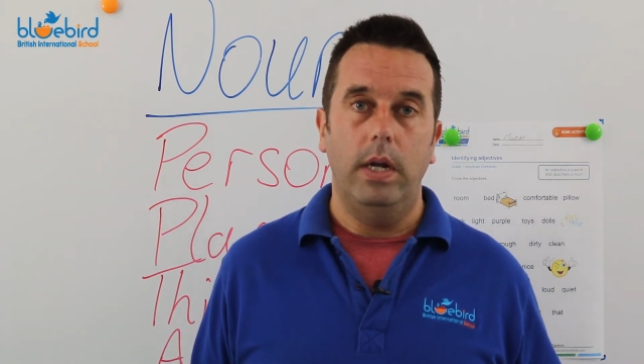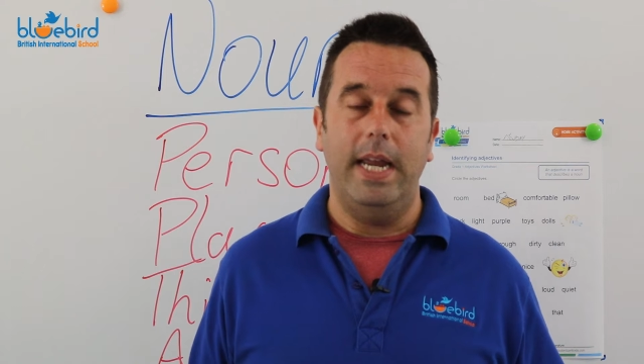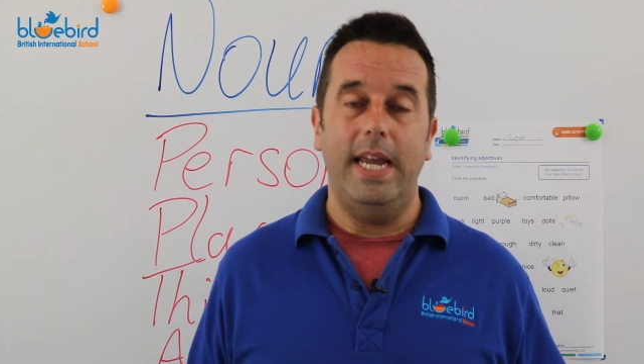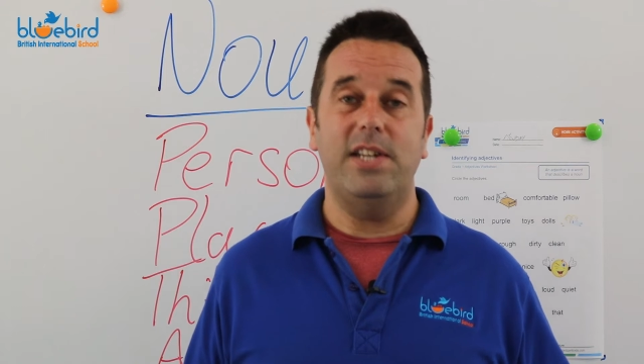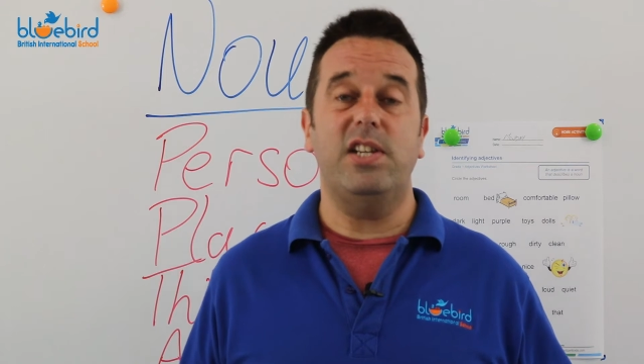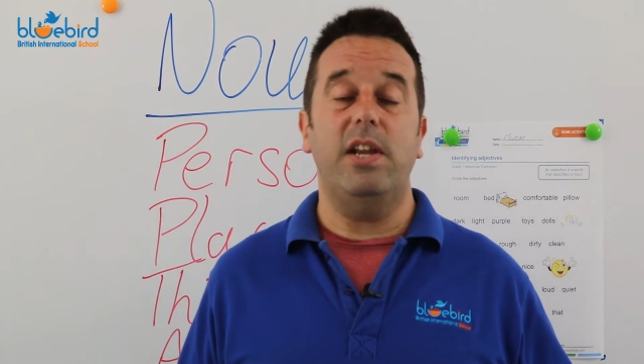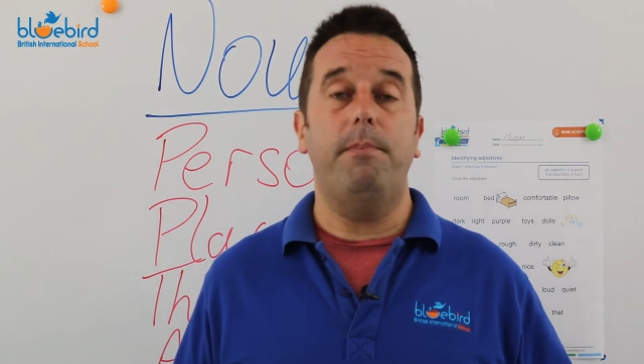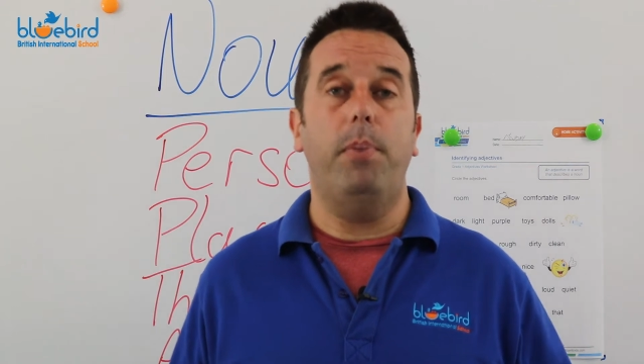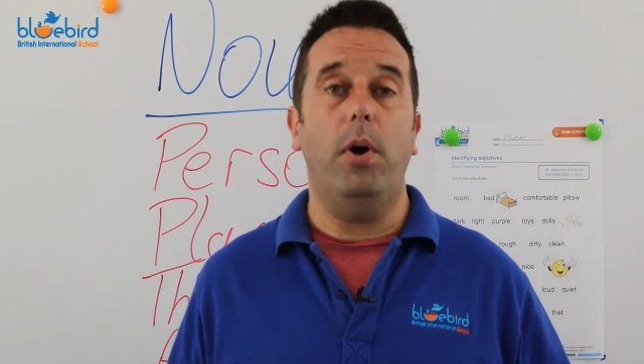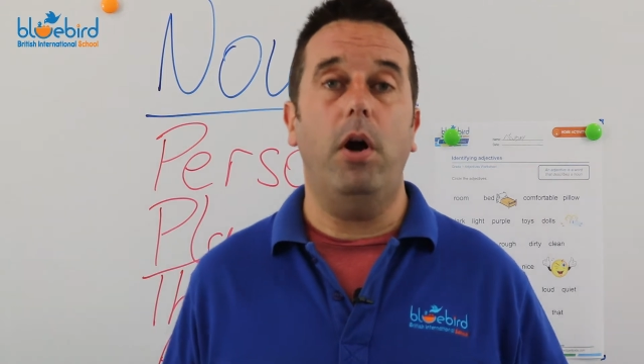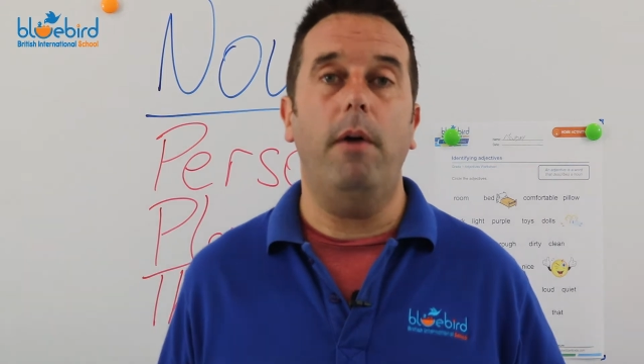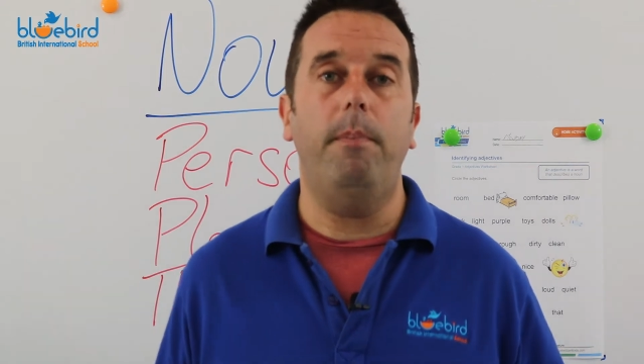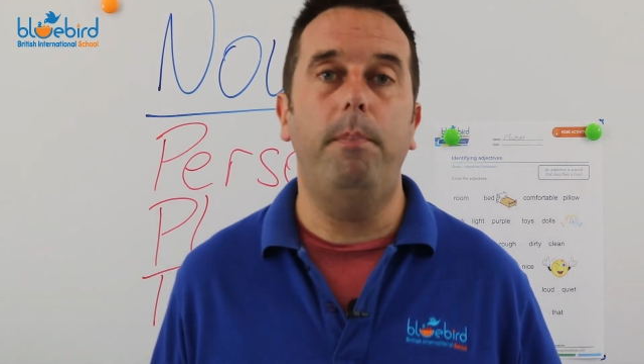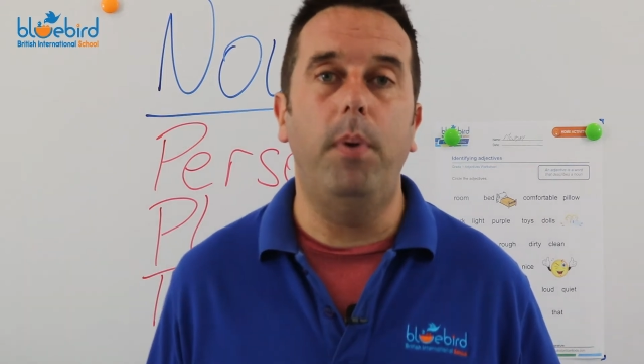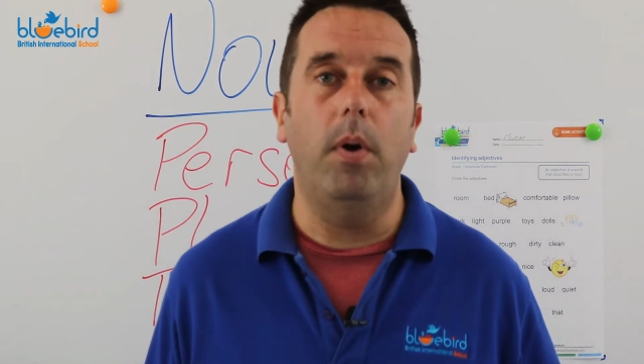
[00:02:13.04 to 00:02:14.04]
Is it
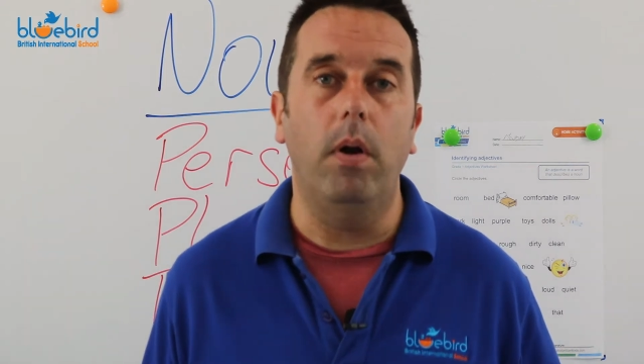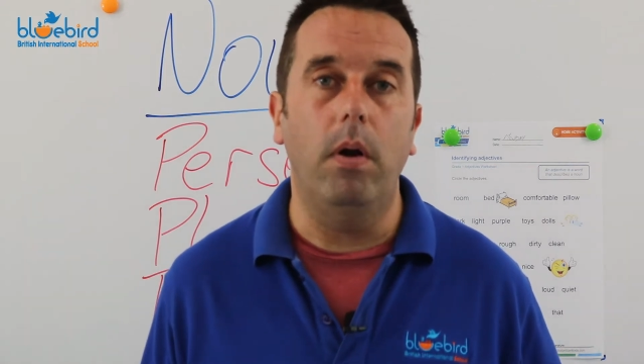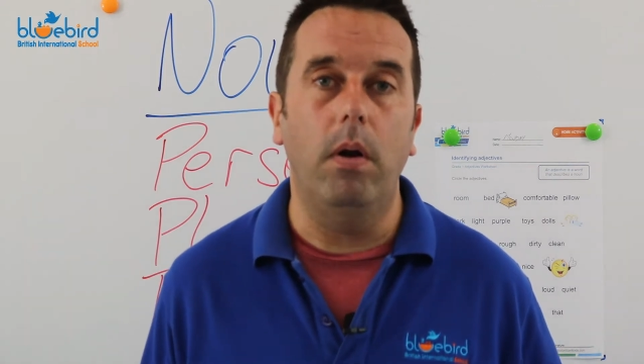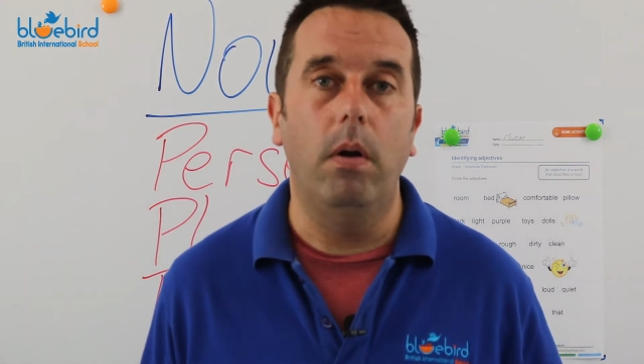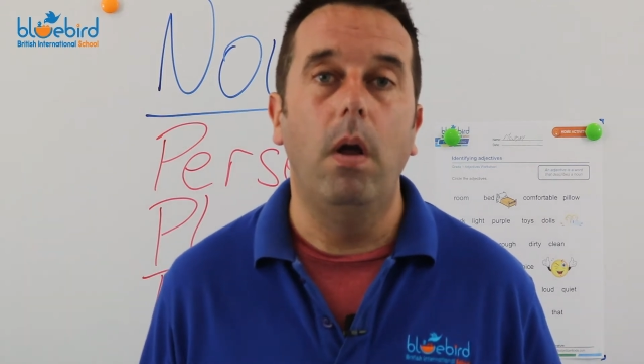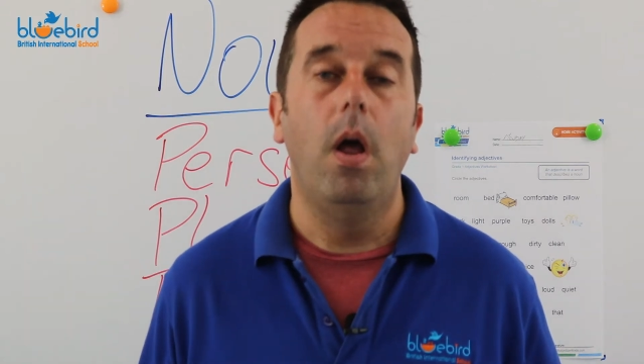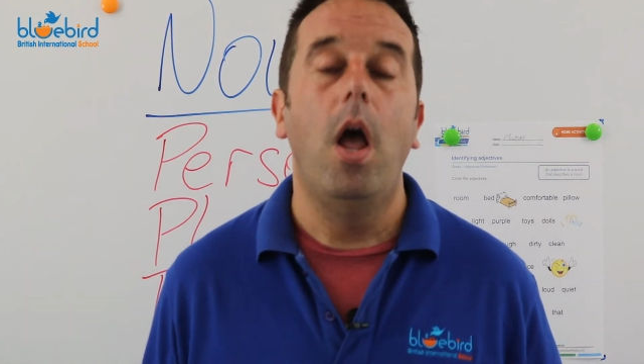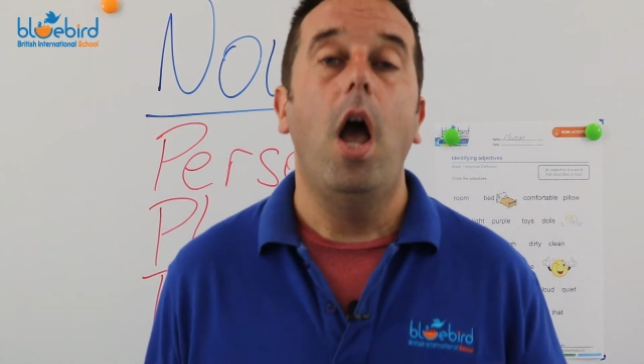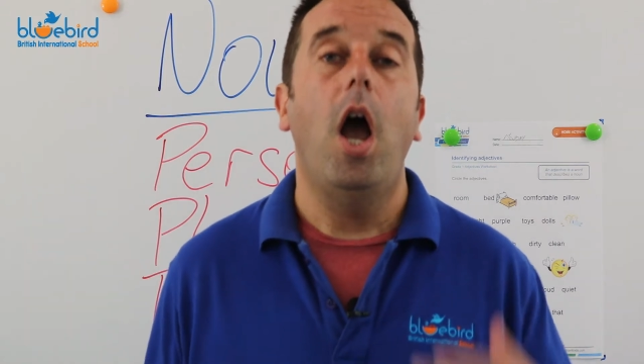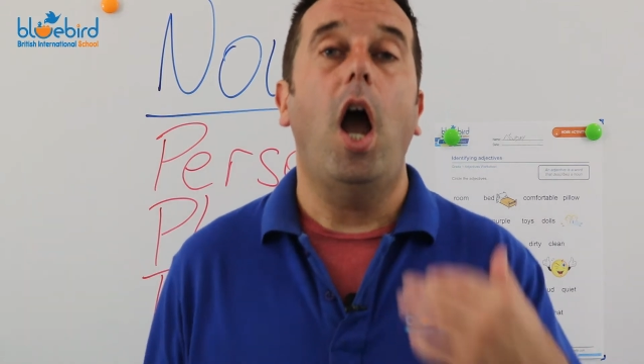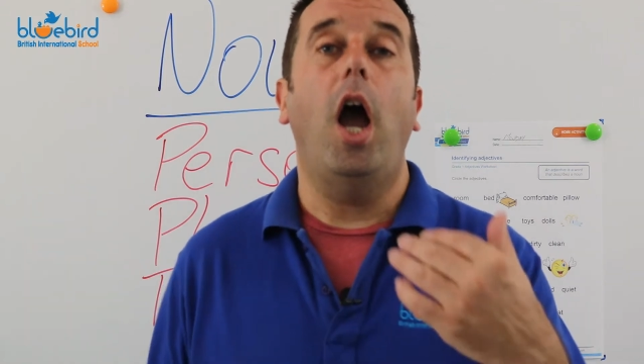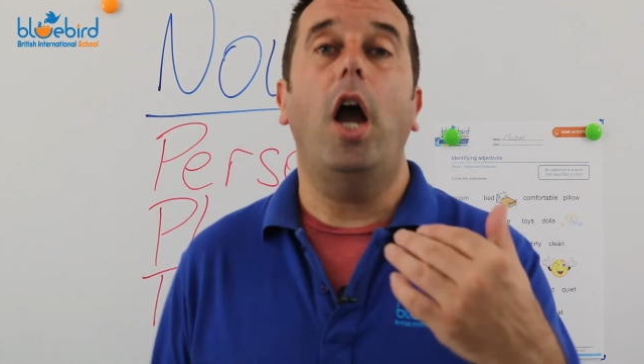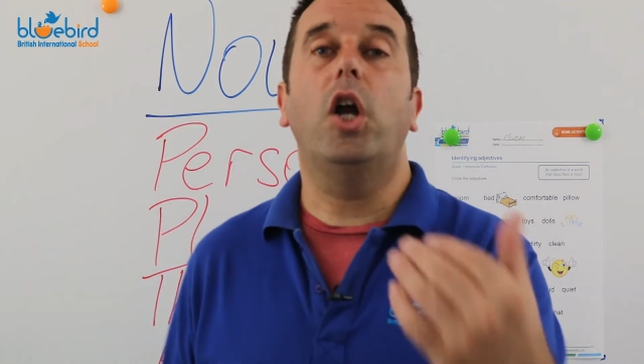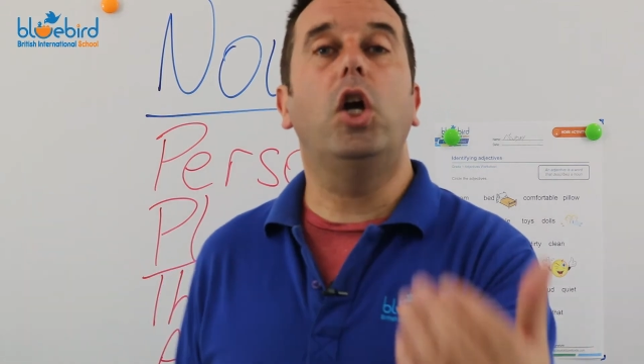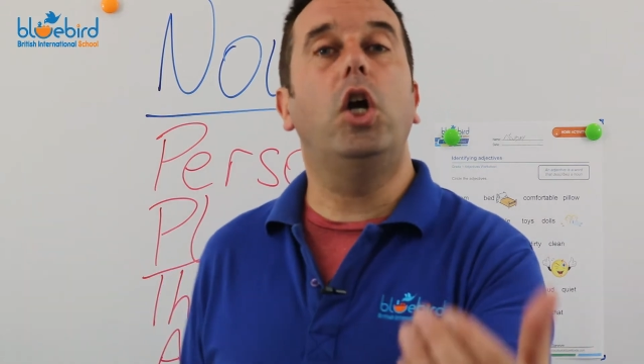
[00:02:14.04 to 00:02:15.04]
purple?
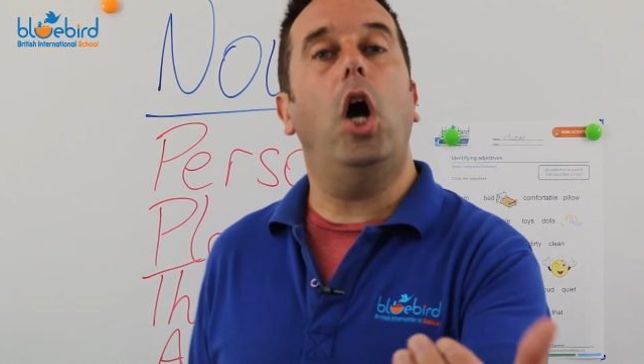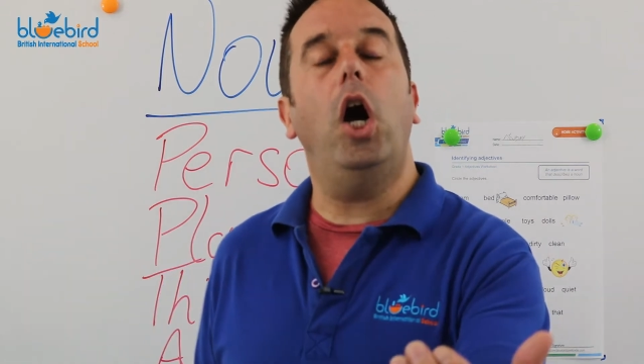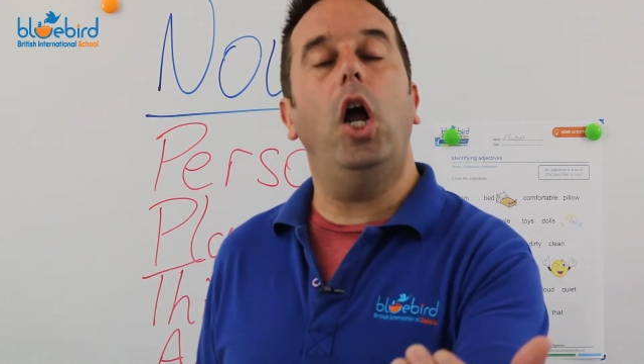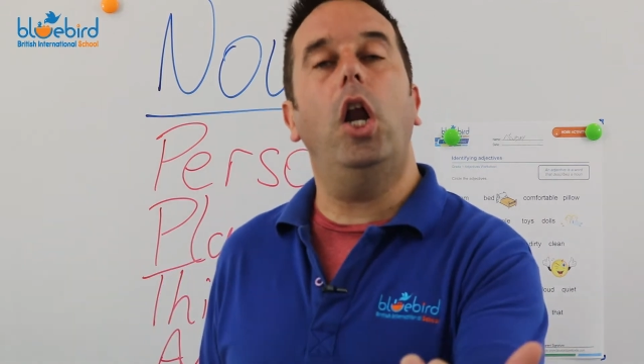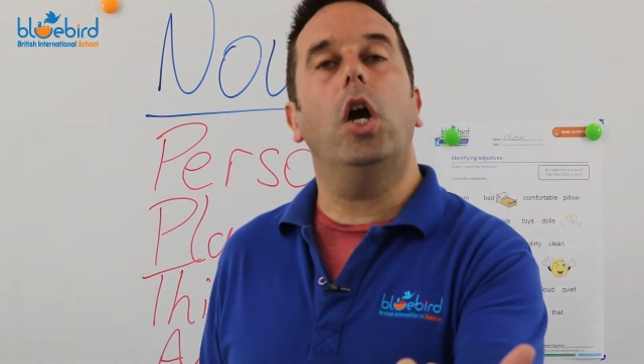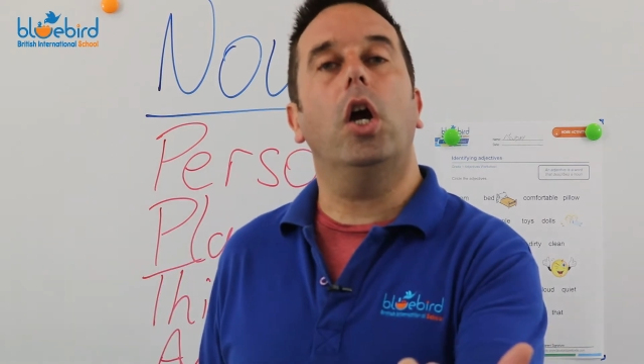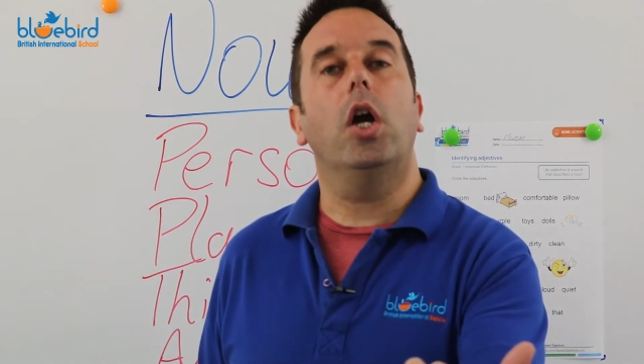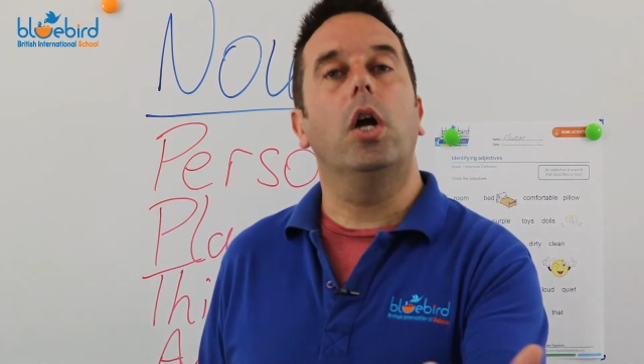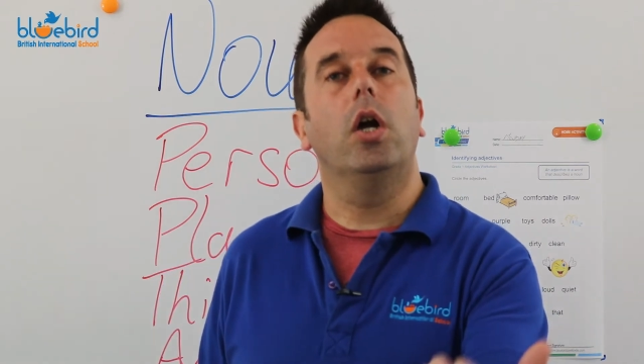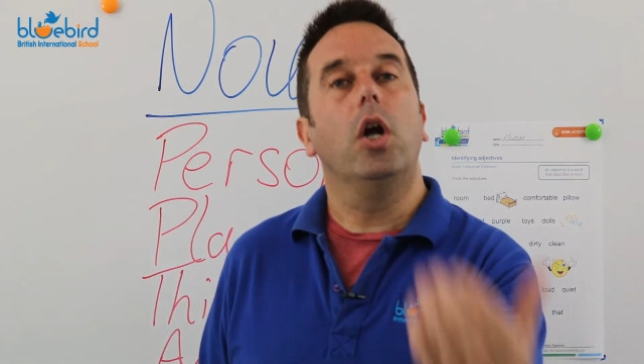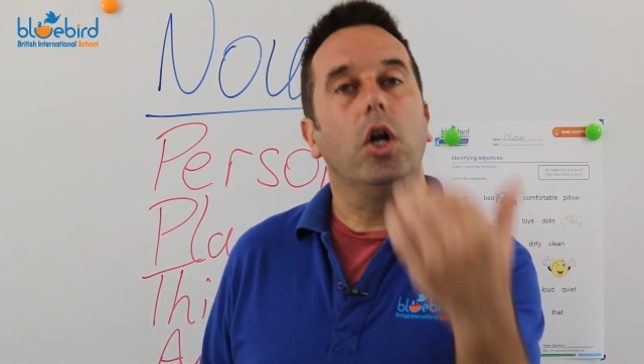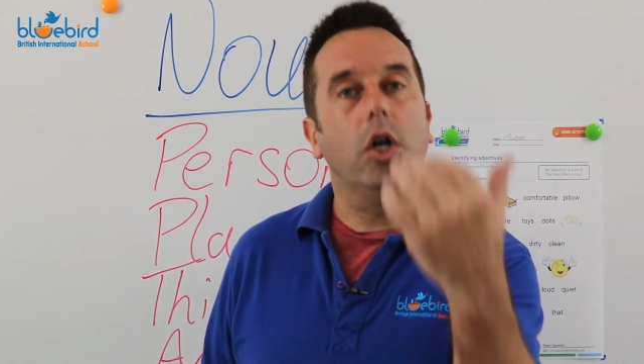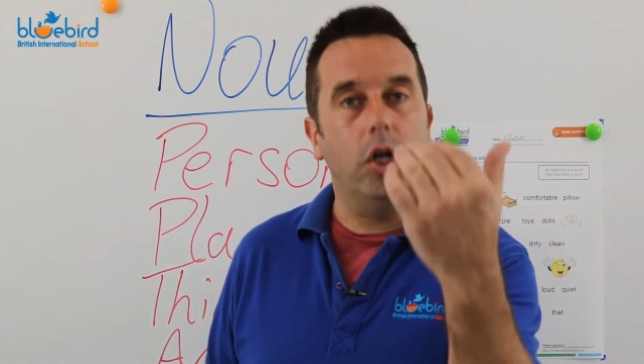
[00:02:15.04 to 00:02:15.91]
A color.